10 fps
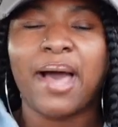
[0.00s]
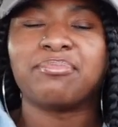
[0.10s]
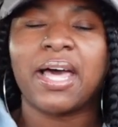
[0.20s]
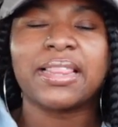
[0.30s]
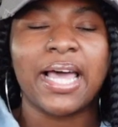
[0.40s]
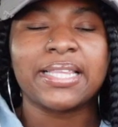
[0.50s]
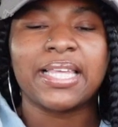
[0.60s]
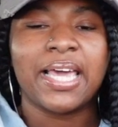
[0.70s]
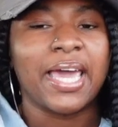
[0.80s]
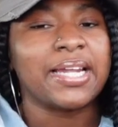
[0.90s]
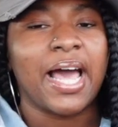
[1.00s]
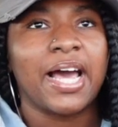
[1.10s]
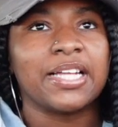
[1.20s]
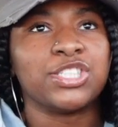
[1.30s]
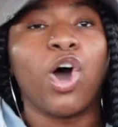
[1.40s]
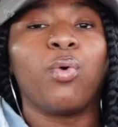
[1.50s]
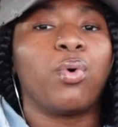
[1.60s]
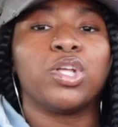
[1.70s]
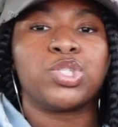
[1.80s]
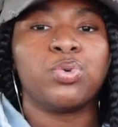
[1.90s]
I'm not like that, and I don't
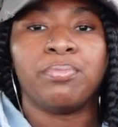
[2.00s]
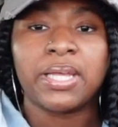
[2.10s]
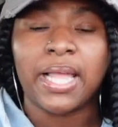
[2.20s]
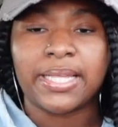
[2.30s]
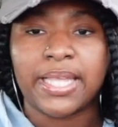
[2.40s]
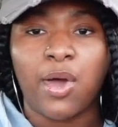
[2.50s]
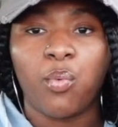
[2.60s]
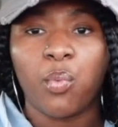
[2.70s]
want to be like that